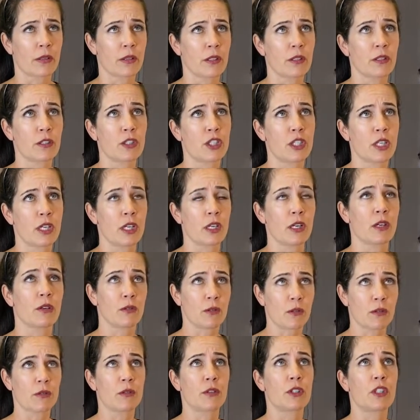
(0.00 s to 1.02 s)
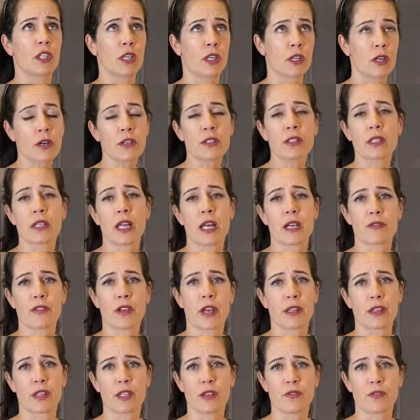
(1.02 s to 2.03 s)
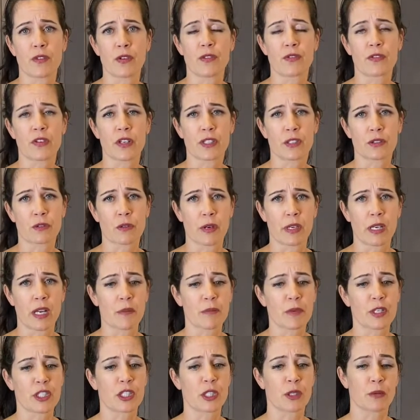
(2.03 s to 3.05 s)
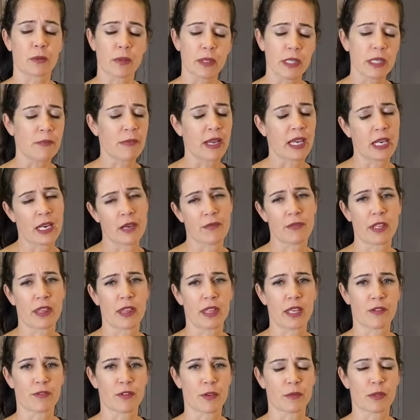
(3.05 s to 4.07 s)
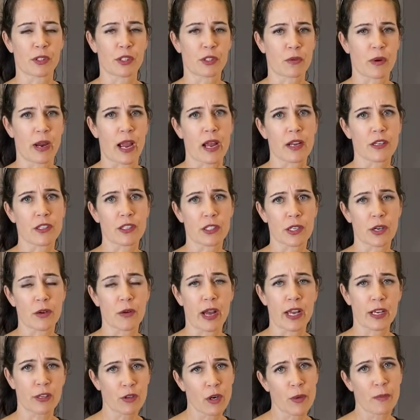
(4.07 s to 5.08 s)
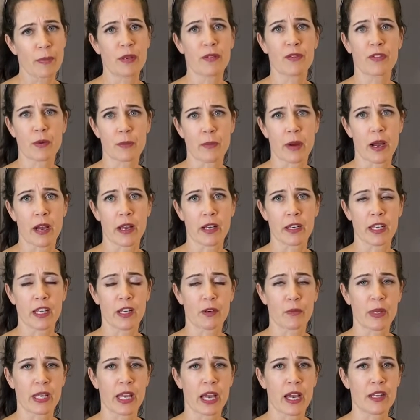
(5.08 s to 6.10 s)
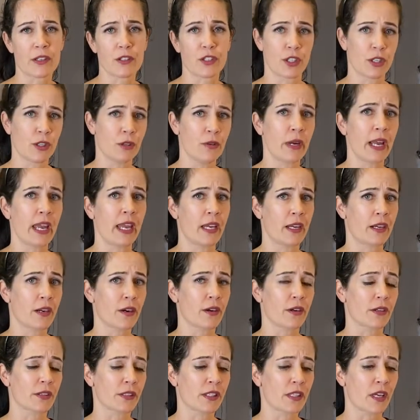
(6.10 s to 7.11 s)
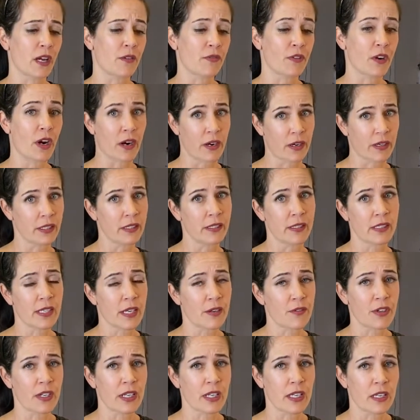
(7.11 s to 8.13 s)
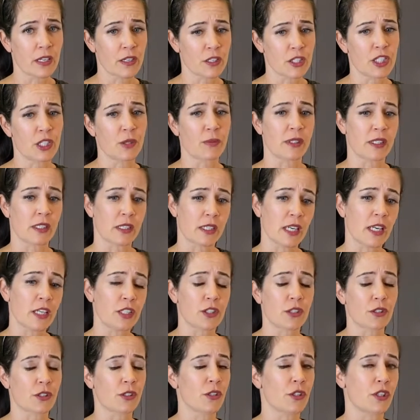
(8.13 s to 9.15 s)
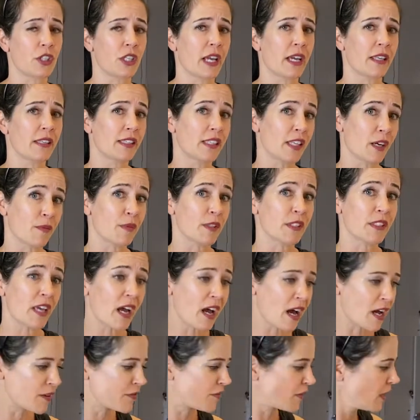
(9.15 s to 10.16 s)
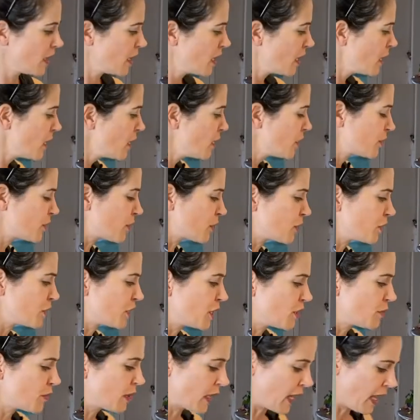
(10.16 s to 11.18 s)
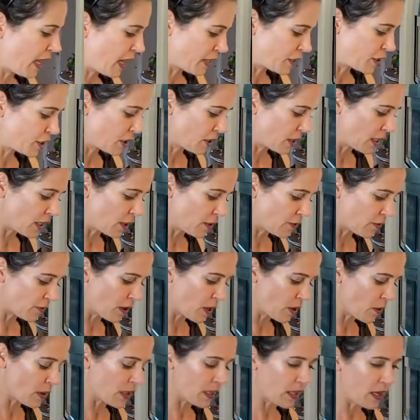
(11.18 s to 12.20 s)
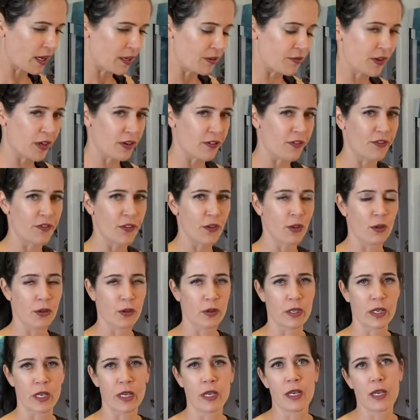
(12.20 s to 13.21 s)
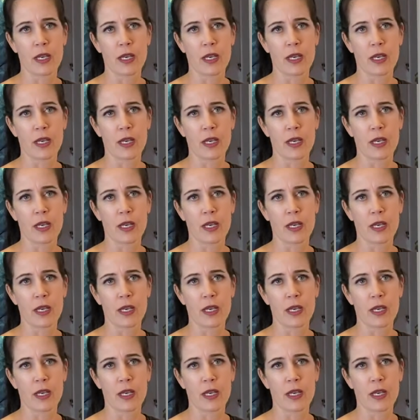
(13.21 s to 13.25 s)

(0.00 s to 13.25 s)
she cooked a lot of healthy food for us growing up, but she really made everything from scratch. So I grew up in Vermont, and we had 2 acres of gardens every year. She was a teacher, so she had summers off. So she would actually grow a lot of our food.